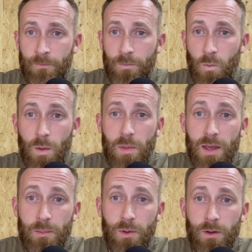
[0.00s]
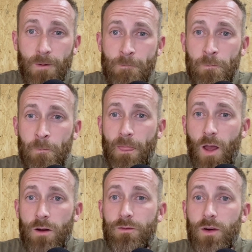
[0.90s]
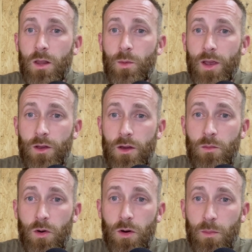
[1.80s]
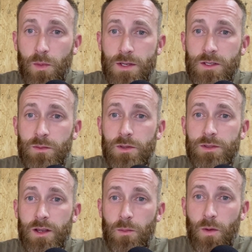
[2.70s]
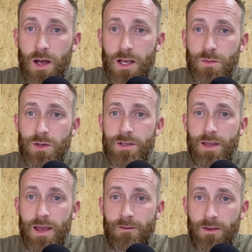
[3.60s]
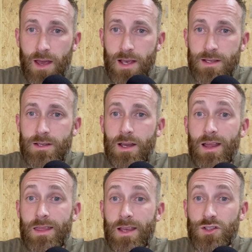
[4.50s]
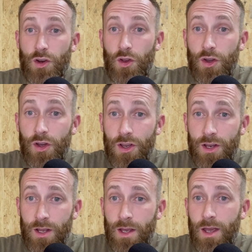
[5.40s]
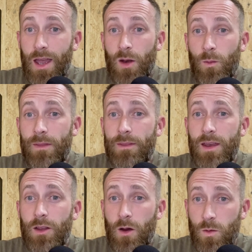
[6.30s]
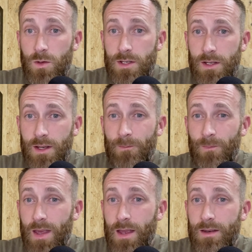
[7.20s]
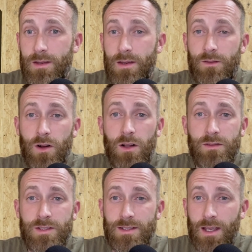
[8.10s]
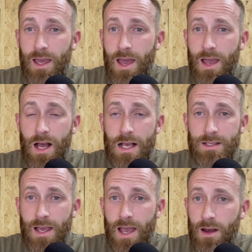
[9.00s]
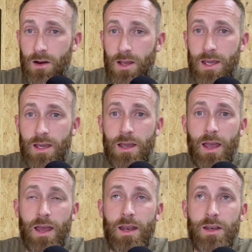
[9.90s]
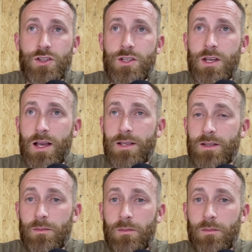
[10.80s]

When people are following good moral principles, they're prosperous, they advance, things are good. And when they don't, it devolves into chaos, anarchy, and just